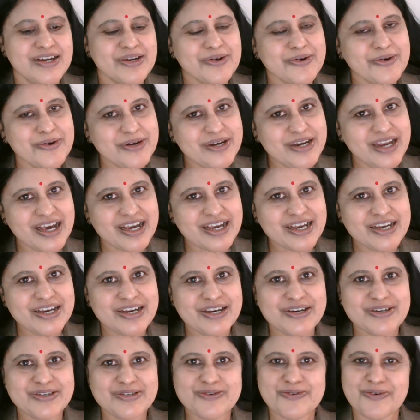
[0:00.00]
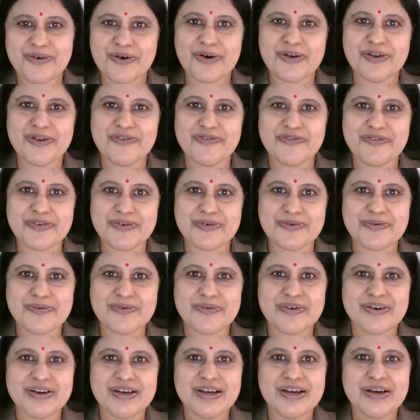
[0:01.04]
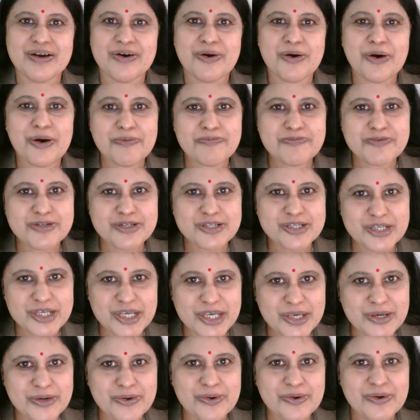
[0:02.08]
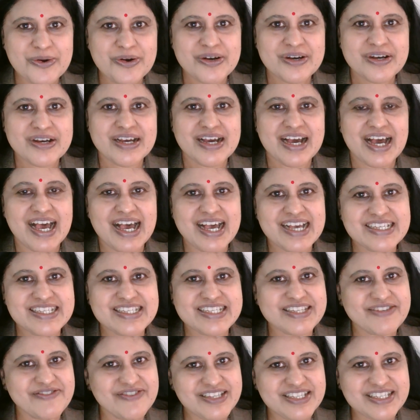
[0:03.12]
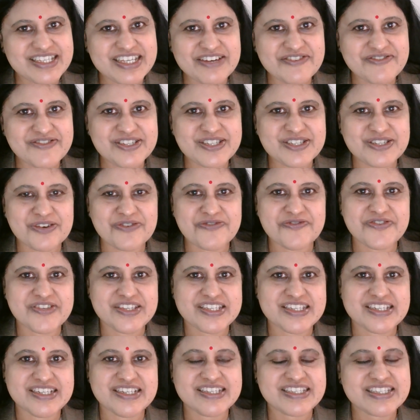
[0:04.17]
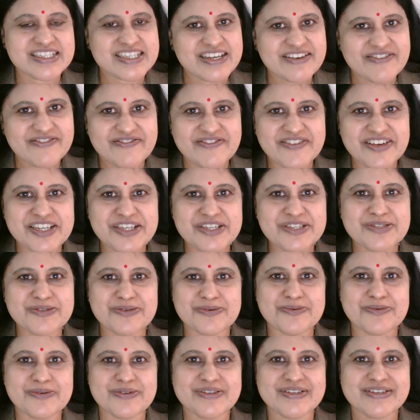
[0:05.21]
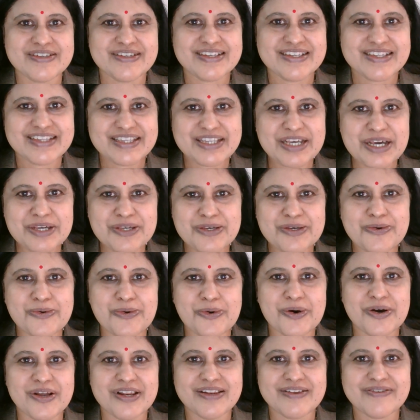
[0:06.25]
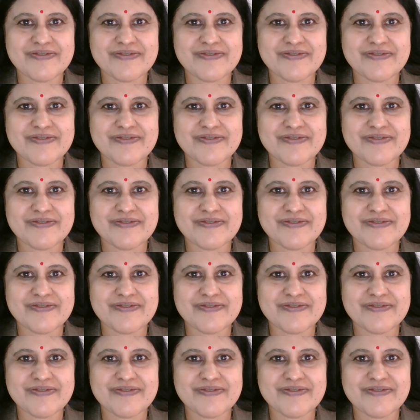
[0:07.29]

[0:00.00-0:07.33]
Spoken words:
Good luck to all of you. Hope to see you as civil service officers very soon. Thank you all.